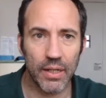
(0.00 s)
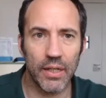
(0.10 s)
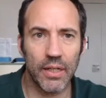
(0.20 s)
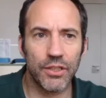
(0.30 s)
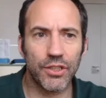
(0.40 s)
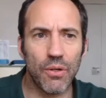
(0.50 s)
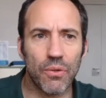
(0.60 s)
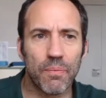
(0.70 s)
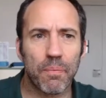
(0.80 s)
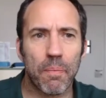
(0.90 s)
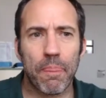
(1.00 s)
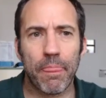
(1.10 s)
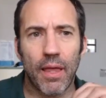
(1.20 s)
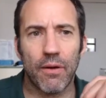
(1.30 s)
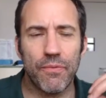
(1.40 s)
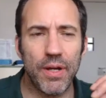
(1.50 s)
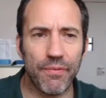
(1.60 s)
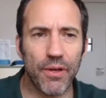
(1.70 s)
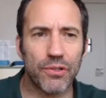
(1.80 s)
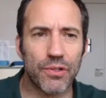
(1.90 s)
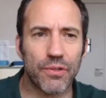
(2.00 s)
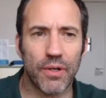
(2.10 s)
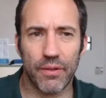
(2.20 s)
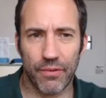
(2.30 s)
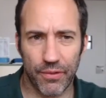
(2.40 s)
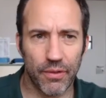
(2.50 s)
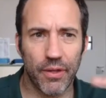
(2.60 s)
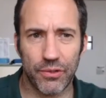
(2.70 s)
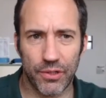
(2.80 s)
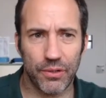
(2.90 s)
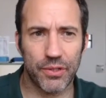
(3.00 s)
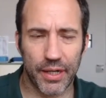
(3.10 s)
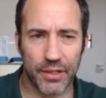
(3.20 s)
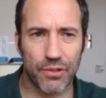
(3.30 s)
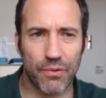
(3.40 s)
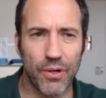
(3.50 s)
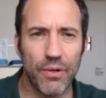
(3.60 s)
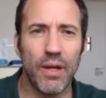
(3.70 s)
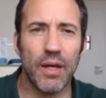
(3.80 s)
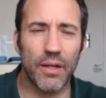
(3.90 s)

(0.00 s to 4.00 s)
So, read those 2 texts through,